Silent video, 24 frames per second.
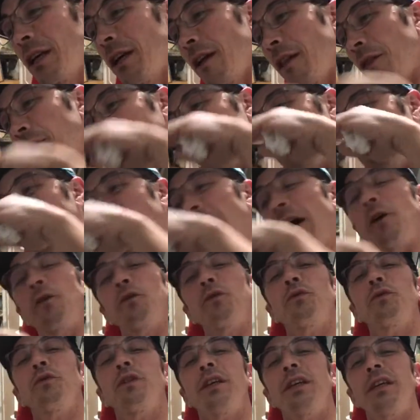the
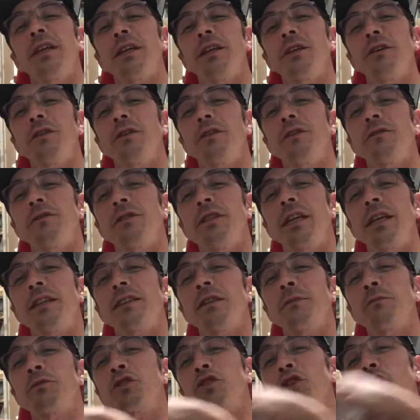downhill takes
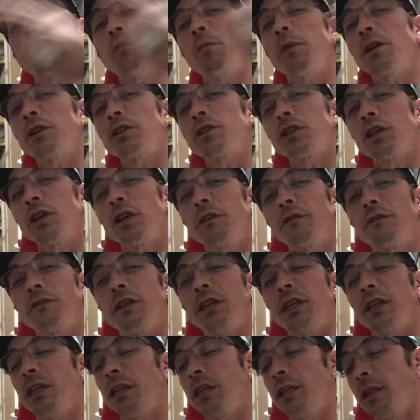up so much of
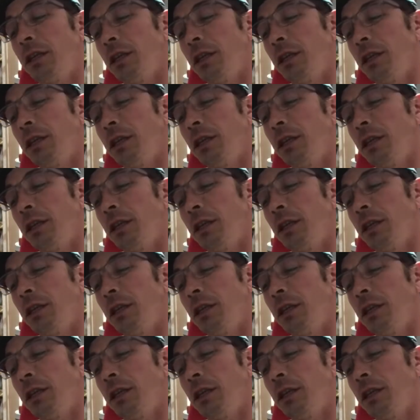the